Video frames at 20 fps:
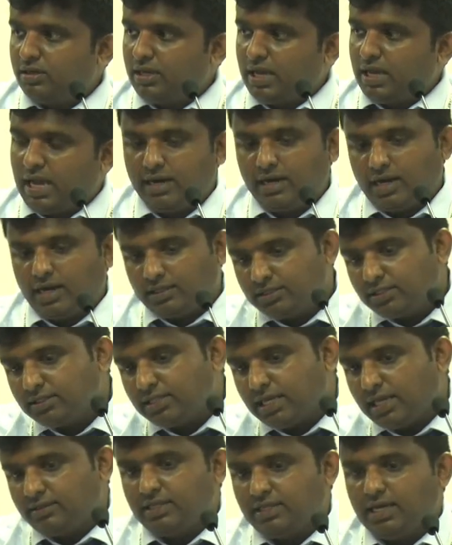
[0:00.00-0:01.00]
And other
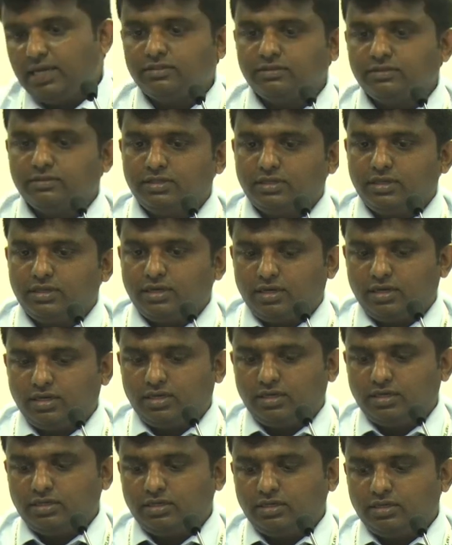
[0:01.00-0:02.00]
than
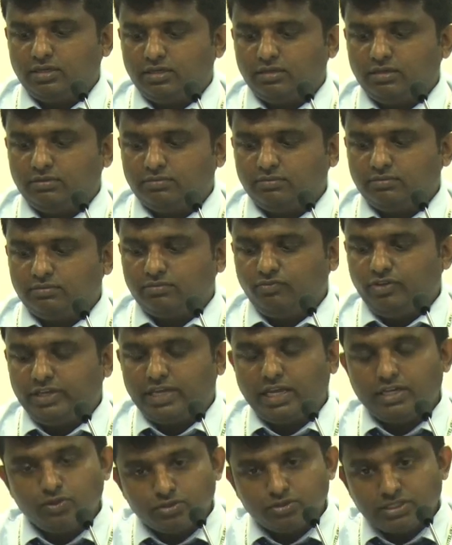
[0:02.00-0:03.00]
that, we
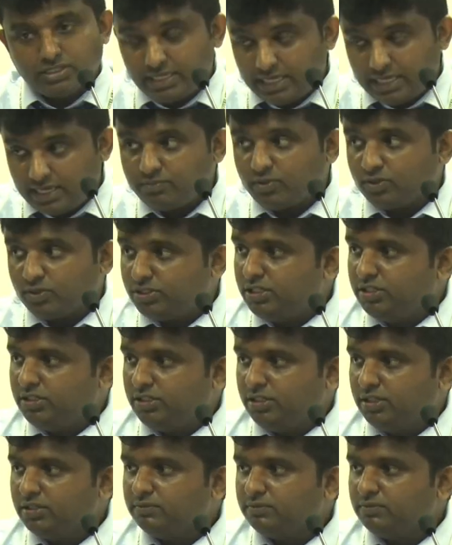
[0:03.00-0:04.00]
can use the same
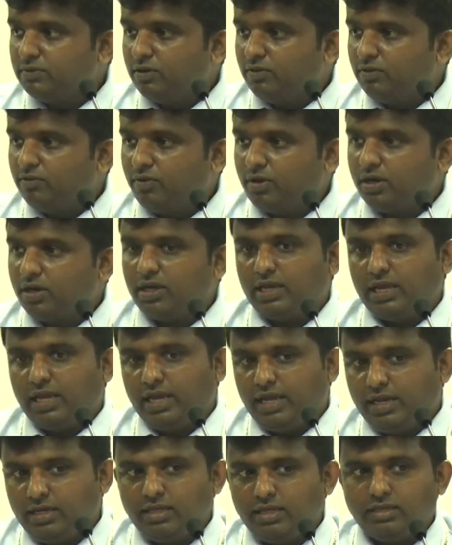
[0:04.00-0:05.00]
procedure for
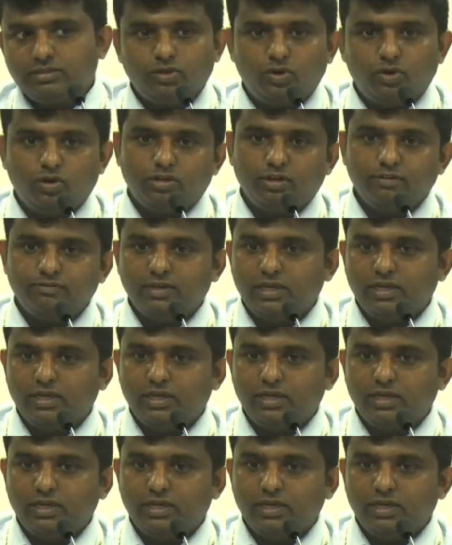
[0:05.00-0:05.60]
any sort of